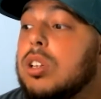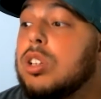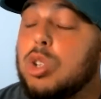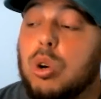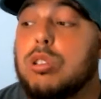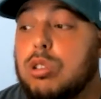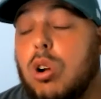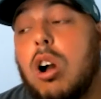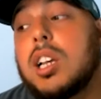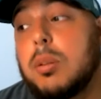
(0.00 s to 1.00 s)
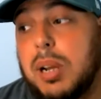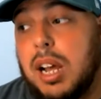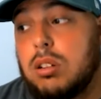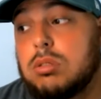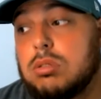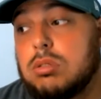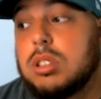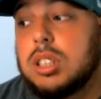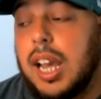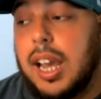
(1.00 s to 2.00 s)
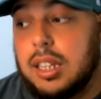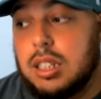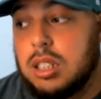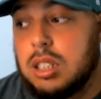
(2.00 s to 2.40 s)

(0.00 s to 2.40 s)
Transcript: You're talking about that